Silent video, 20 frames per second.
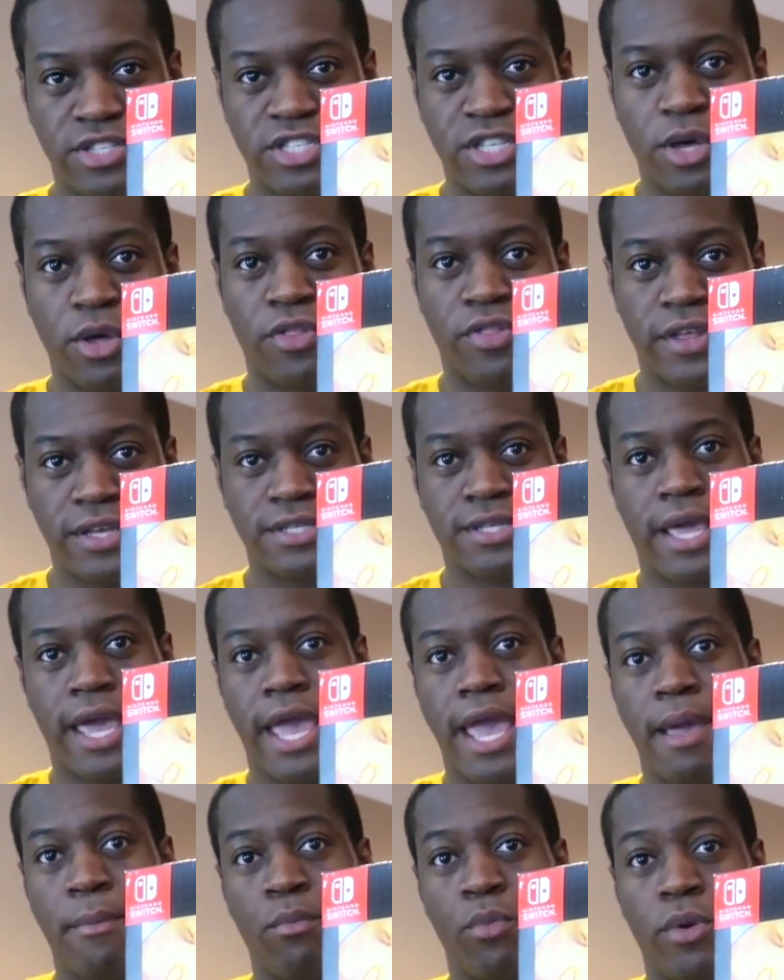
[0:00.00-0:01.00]
So this
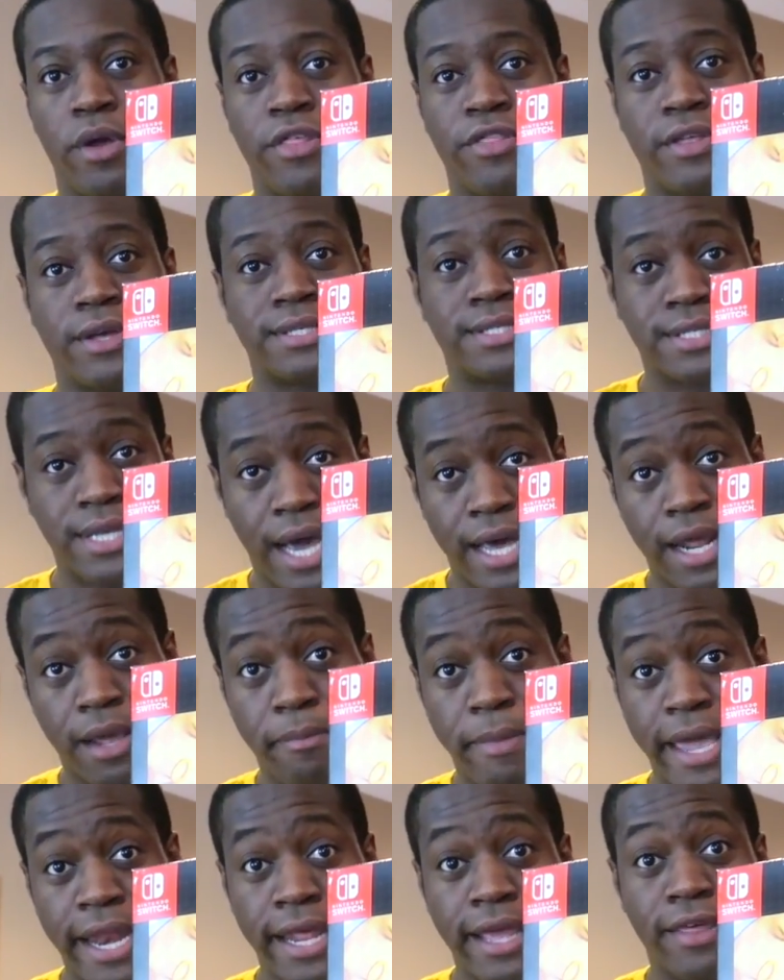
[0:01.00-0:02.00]
came with Sonic
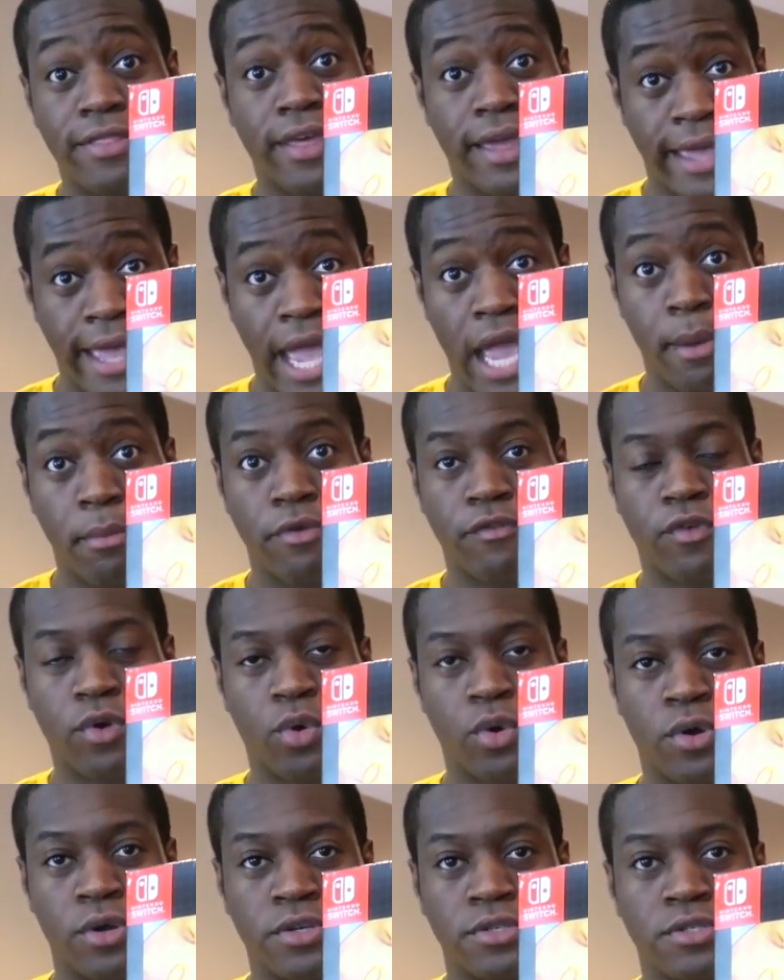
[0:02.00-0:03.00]
Mania the game, of
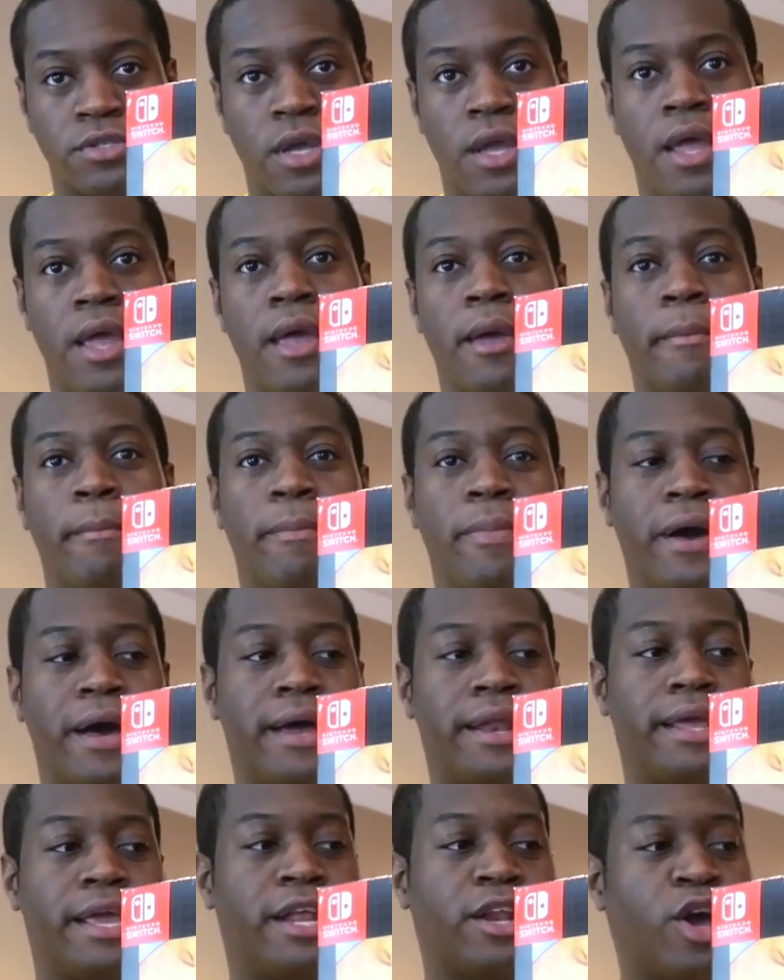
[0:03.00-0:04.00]
course,
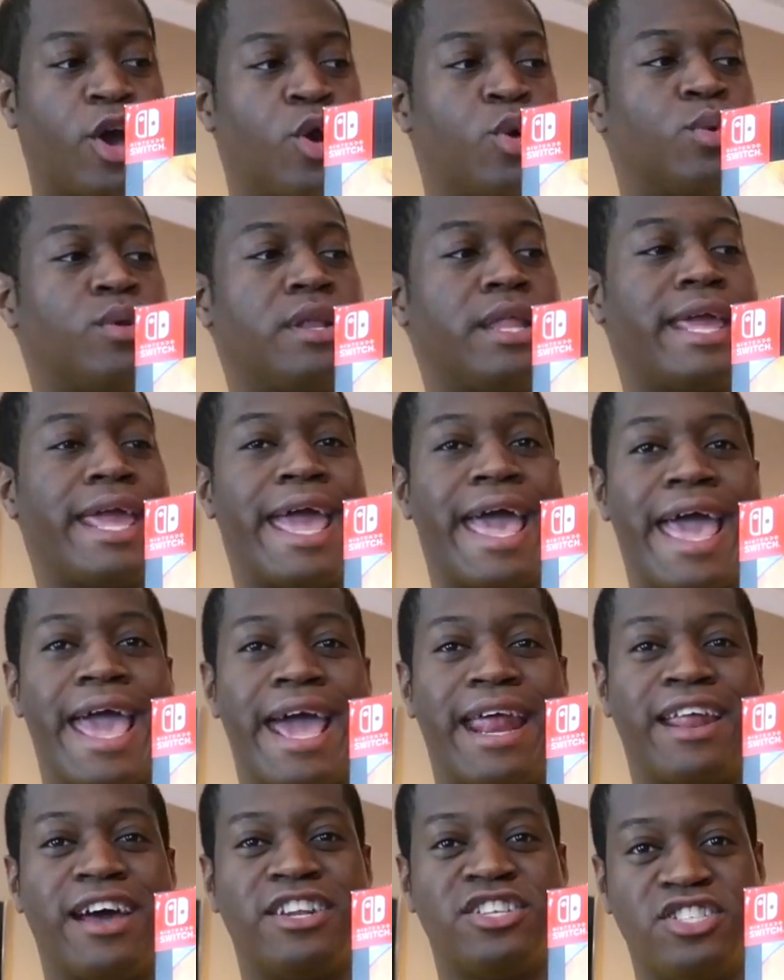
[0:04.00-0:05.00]
but it only
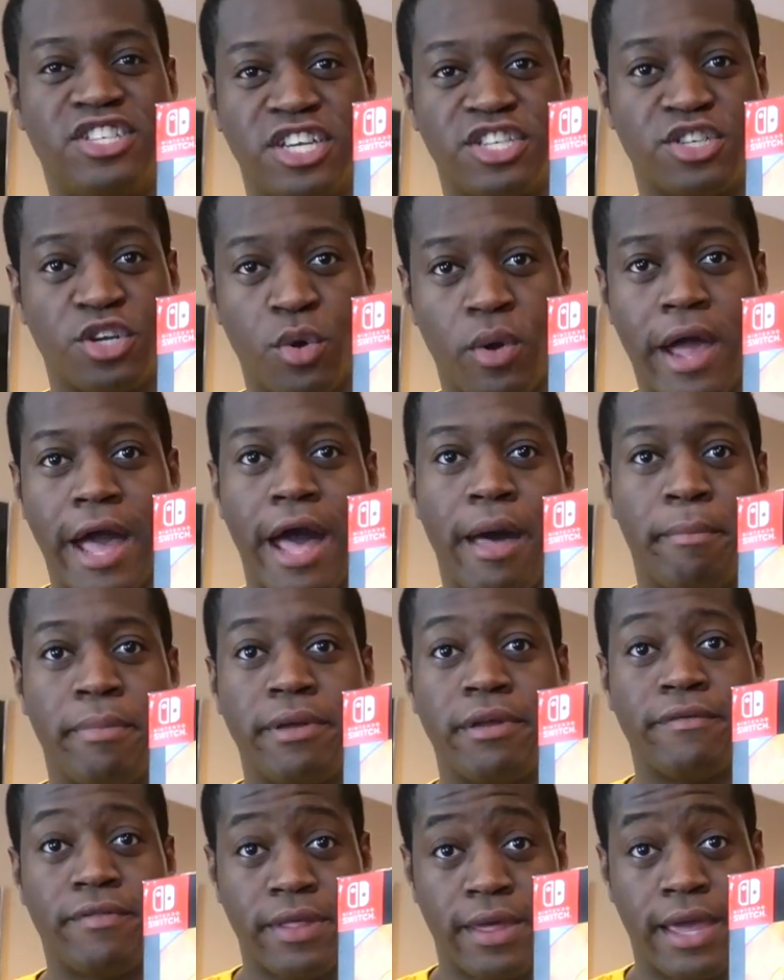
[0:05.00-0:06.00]
had a digital
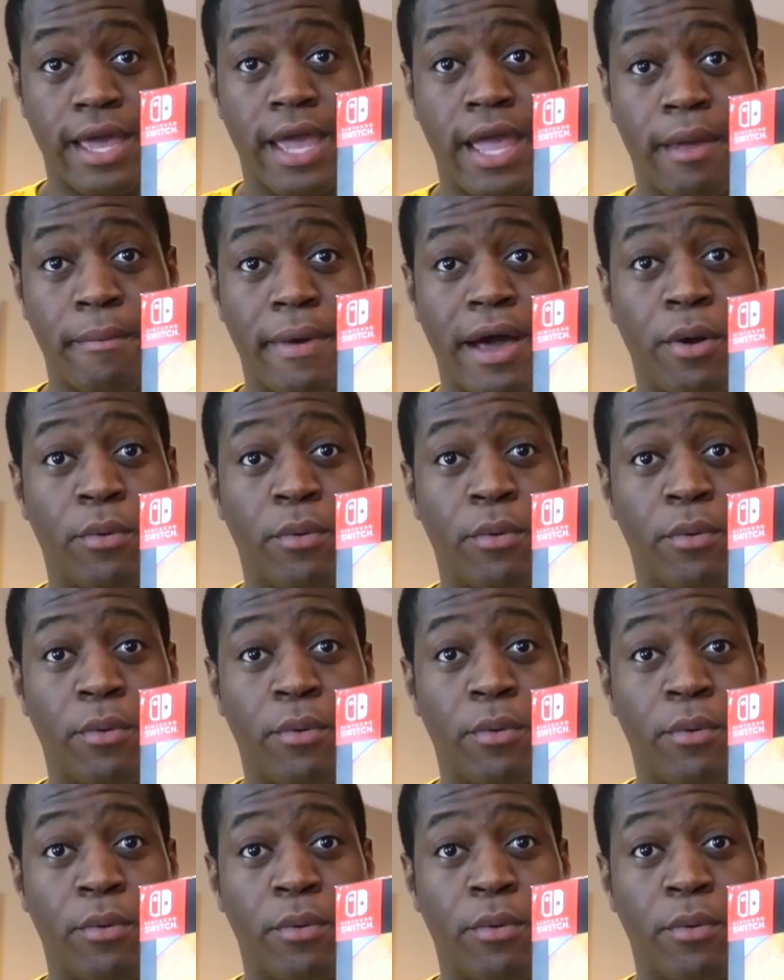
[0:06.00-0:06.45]
copy of the game.